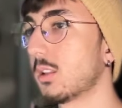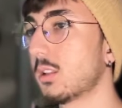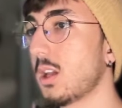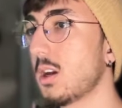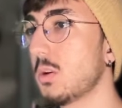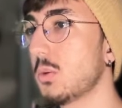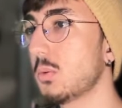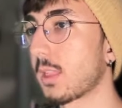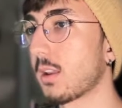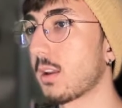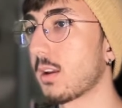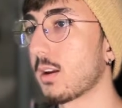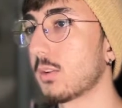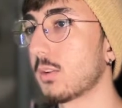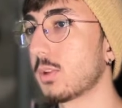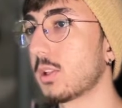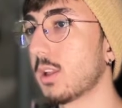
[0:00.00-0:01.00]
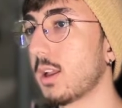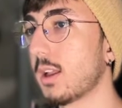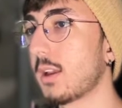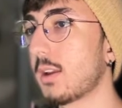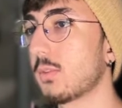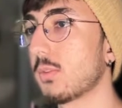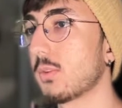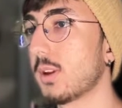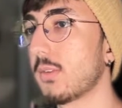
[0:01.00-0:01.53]
Now I will
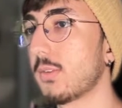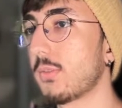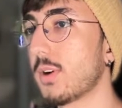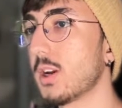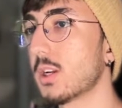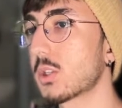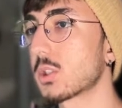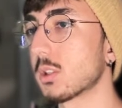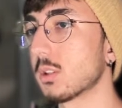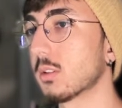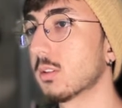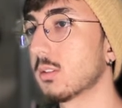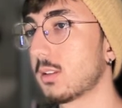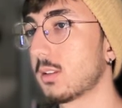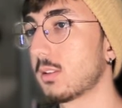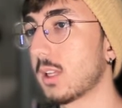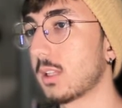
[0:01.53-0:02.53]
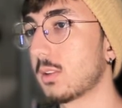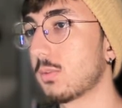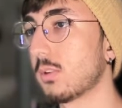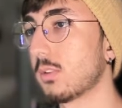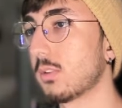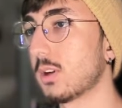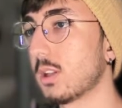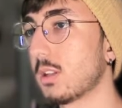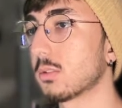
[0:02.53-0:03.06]
have a function that
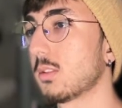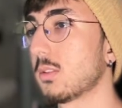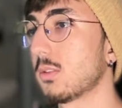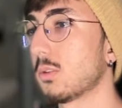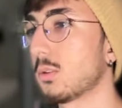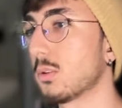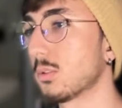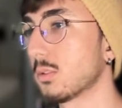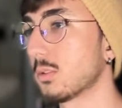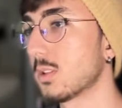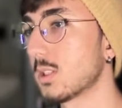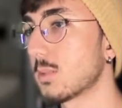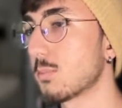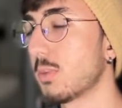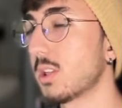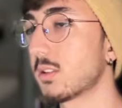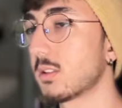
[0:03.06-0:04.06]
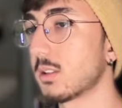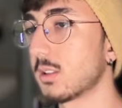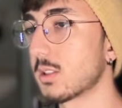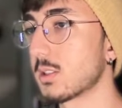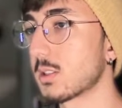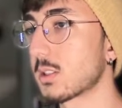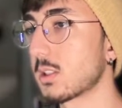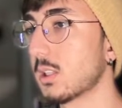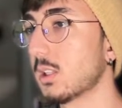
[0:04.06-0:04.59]
will run on this button
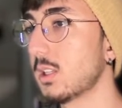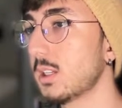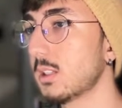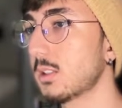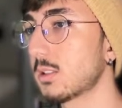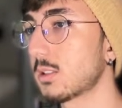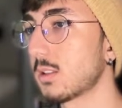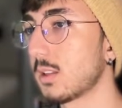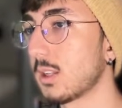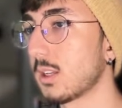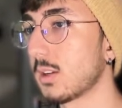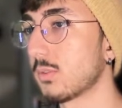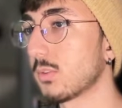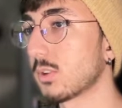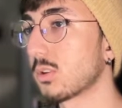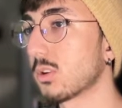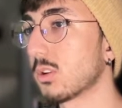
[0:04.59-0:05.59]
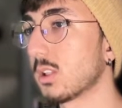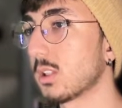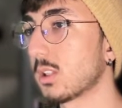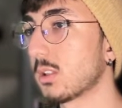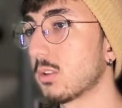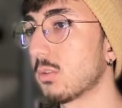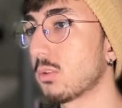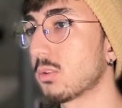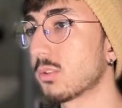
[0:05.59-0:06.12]
is clicked, and I will call it
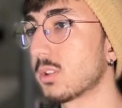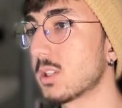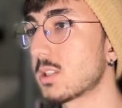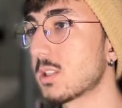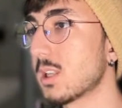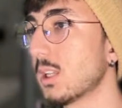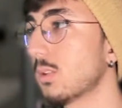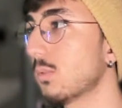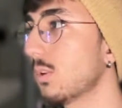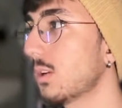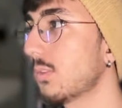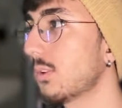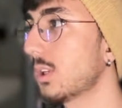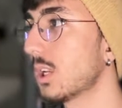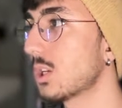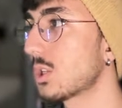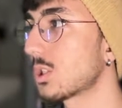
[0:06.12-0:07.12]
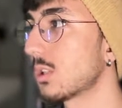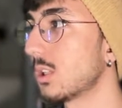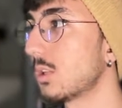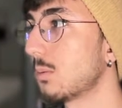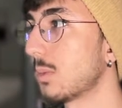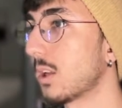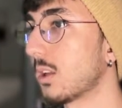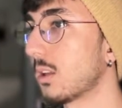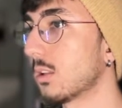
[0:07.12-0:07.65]
on resend verification
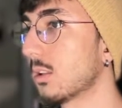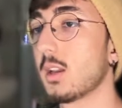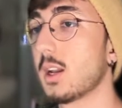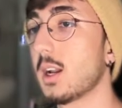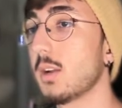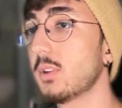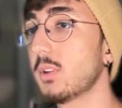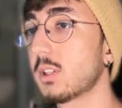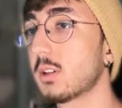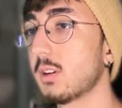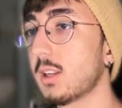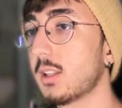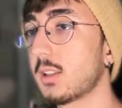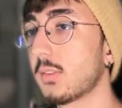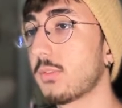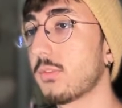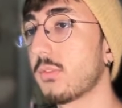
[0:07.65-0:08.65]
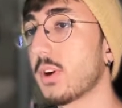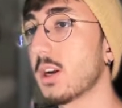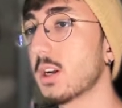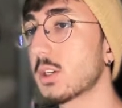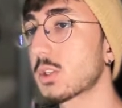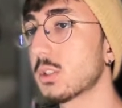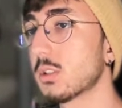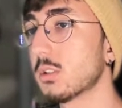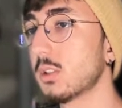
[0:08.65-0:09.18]
email. I will create a function